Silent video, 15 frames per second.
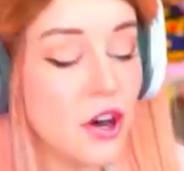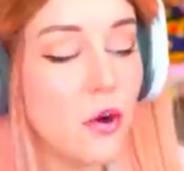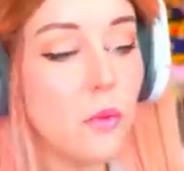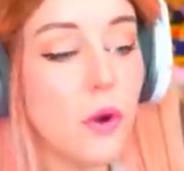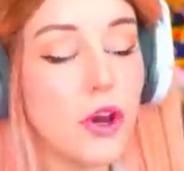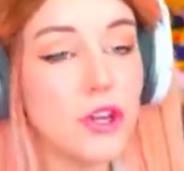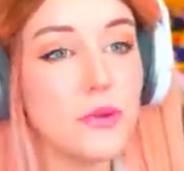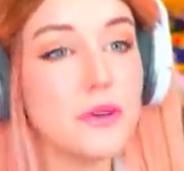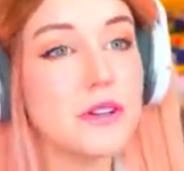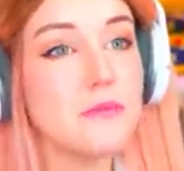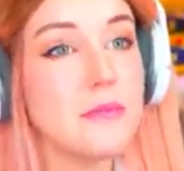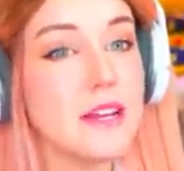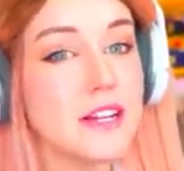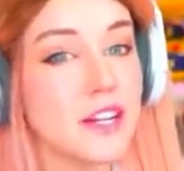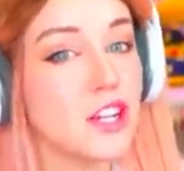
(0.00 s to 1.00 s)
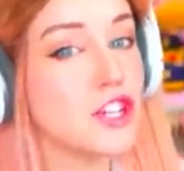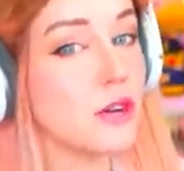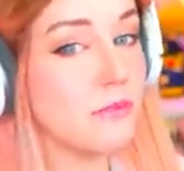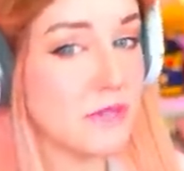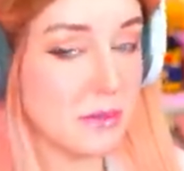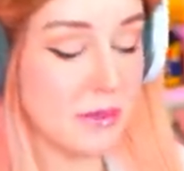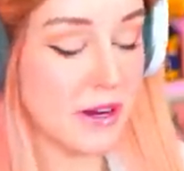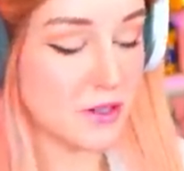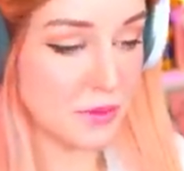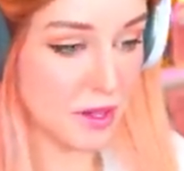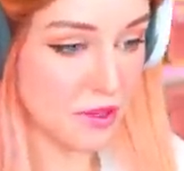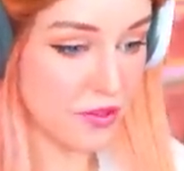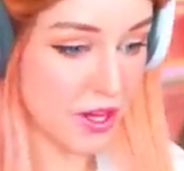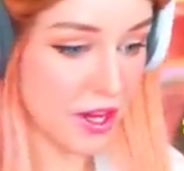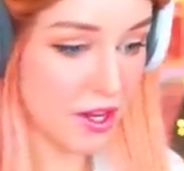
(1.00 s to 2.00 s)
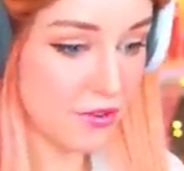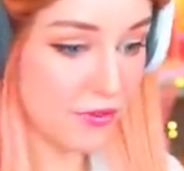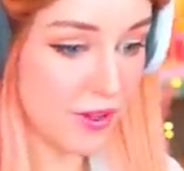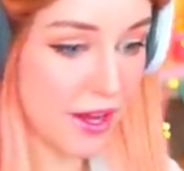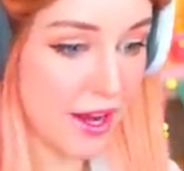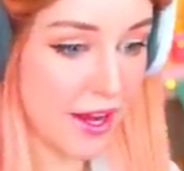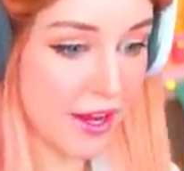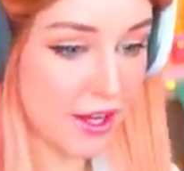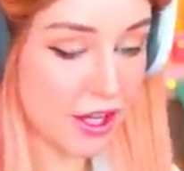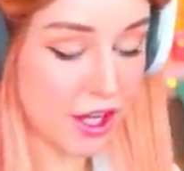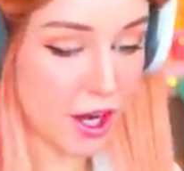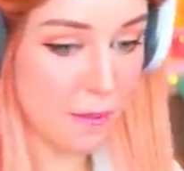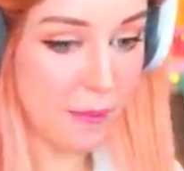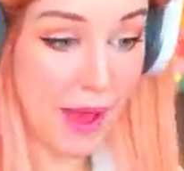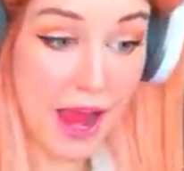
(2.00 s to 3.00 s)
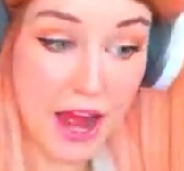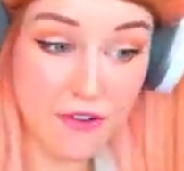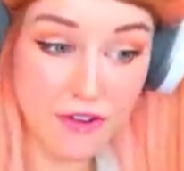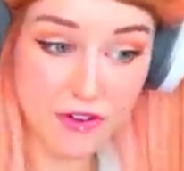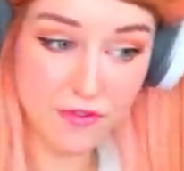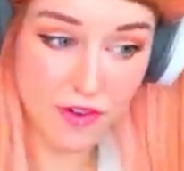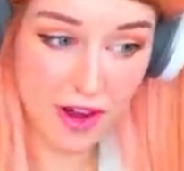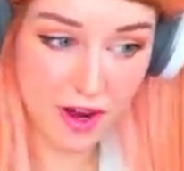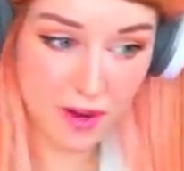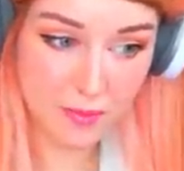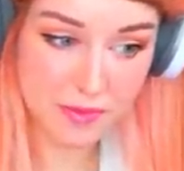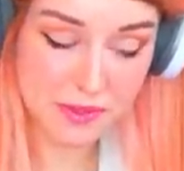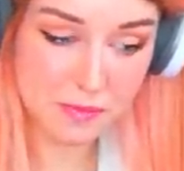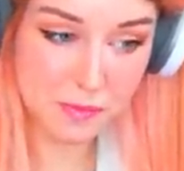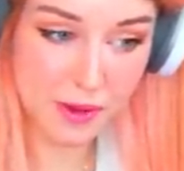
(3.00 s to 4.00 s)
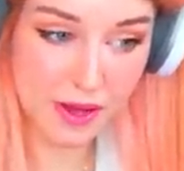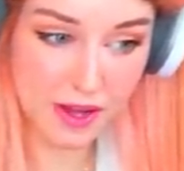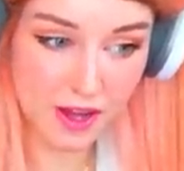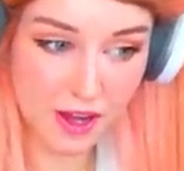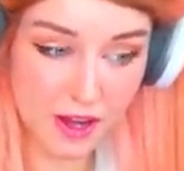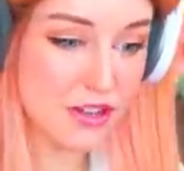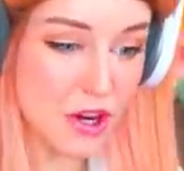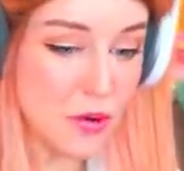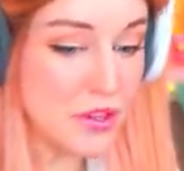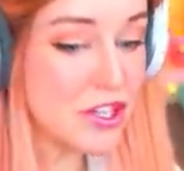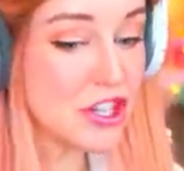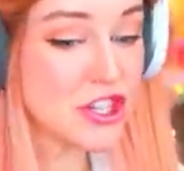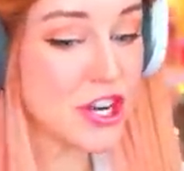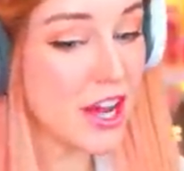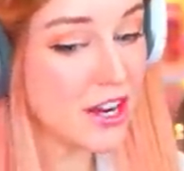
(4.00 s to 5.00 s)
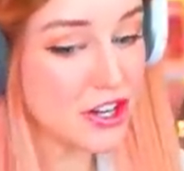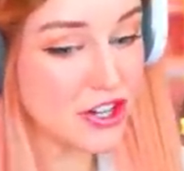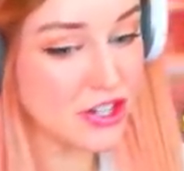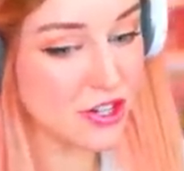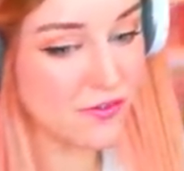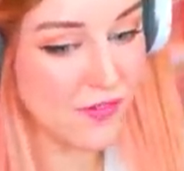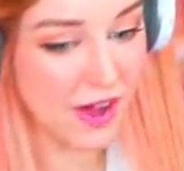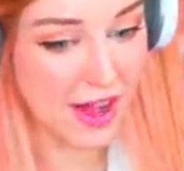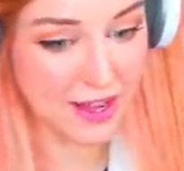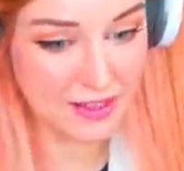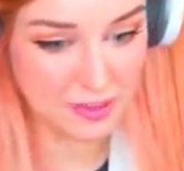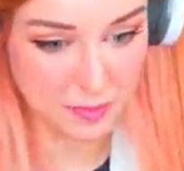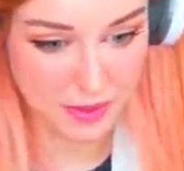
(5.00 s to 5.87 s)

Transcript: not what you would immediately jump to mind when you think of like parent vibes, but who in this challenge so far has